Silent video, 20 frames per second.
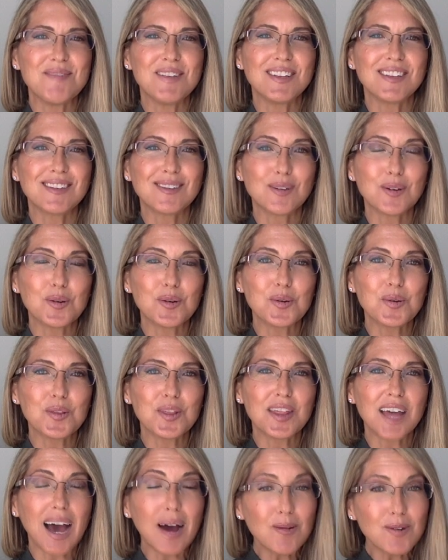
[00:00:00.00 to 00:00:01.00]
So
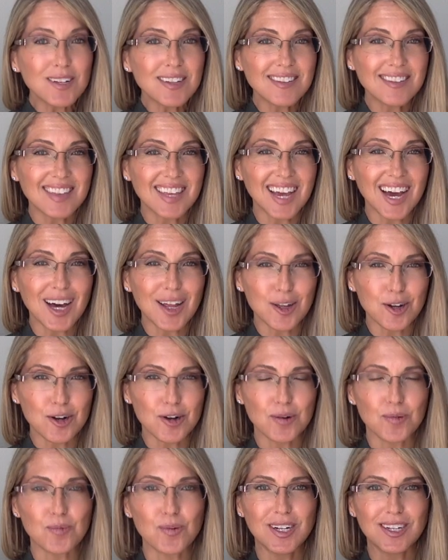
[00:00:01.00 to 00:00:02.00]
that was the
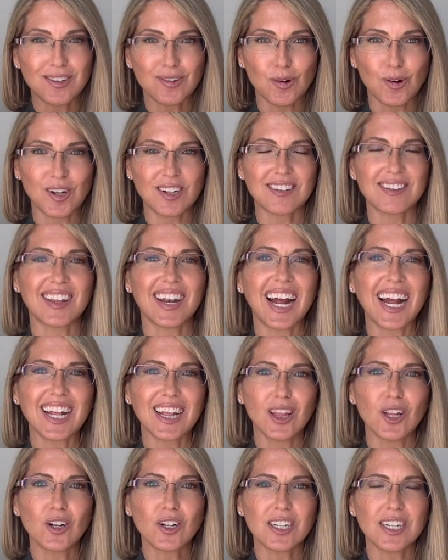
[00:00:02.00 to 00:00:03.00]
other resource that I
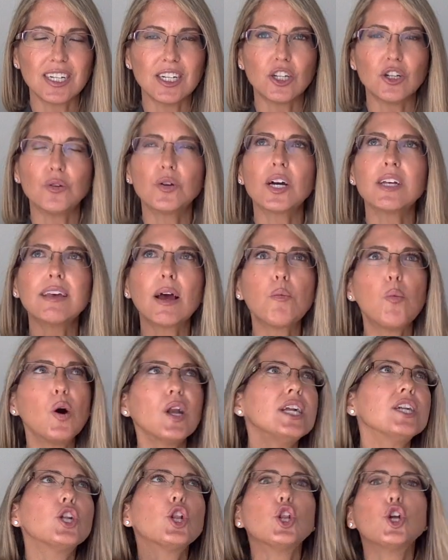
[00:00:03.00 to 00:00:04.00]
looked into, because I
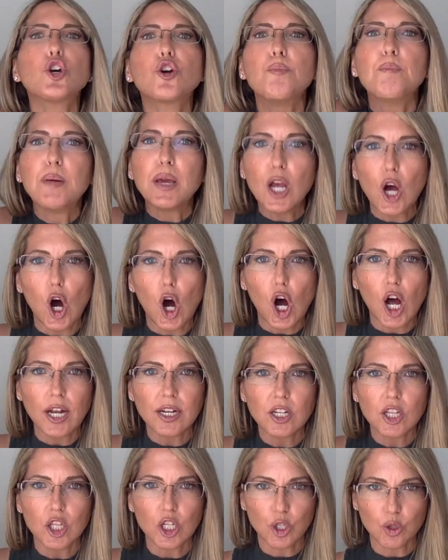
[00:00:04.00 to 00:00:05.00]
wanted to look
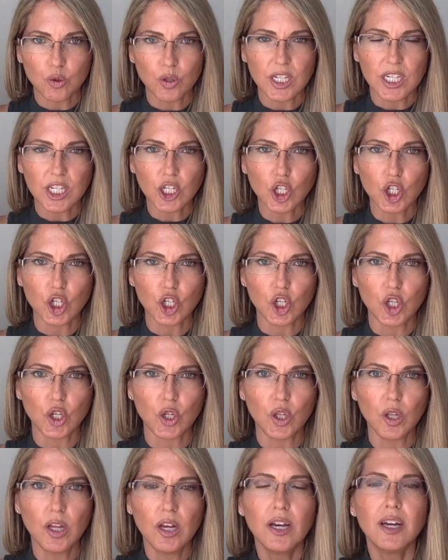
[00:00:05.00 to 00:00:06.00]
beyond the
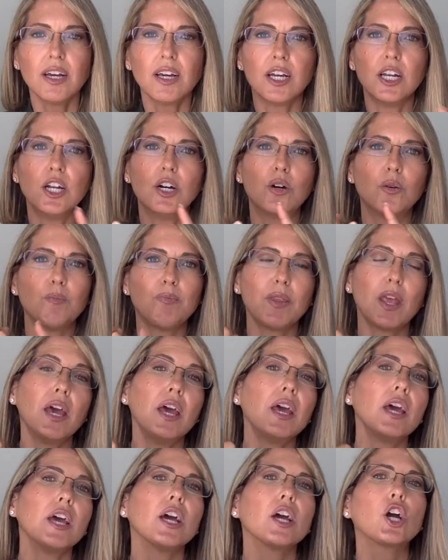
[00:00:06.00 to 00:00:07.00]
traditional,
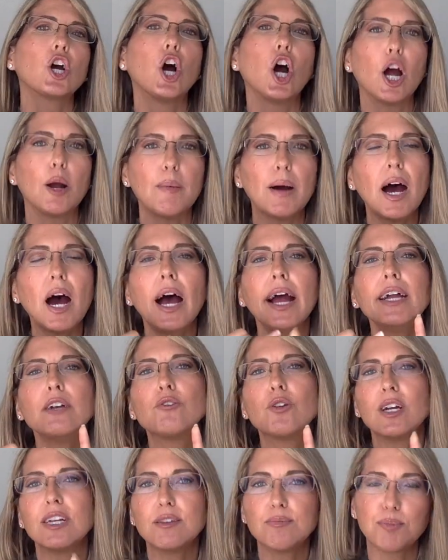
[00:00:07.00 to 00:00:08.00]

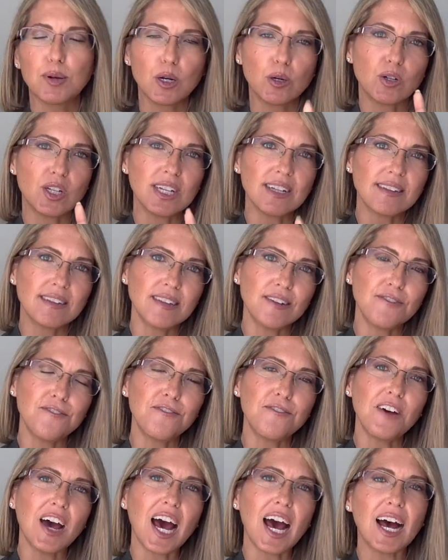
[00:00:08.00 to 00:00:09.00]
carbohydrates, proteins, and
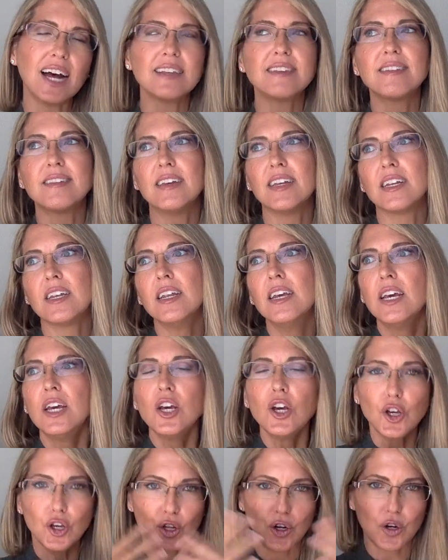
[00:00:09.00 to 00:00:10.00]
fats, and,
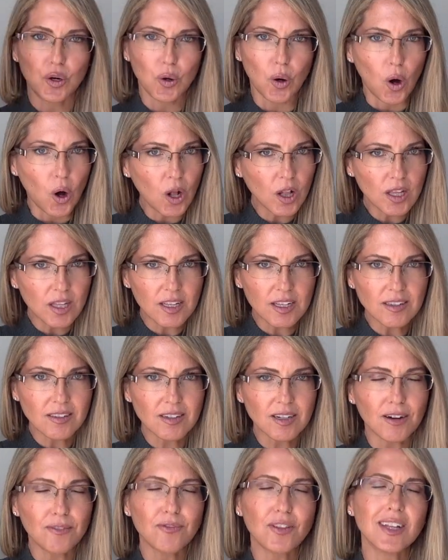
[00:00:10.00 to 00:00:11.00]
all of this
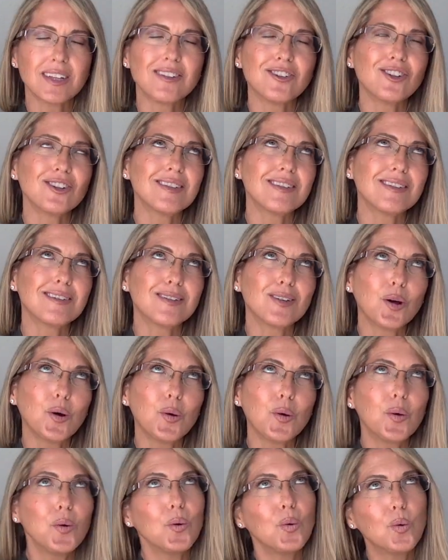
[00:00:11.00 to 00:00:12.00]
stuff that's just
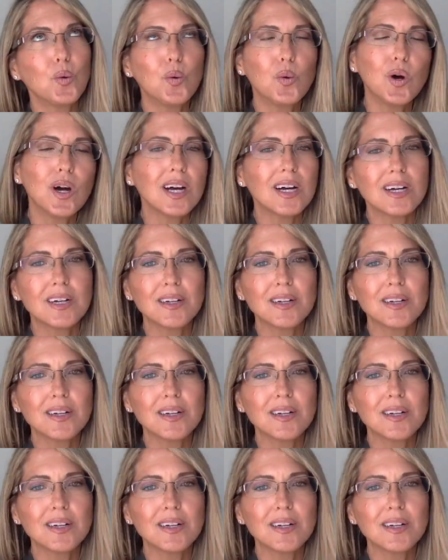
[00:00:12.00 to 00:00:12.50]
so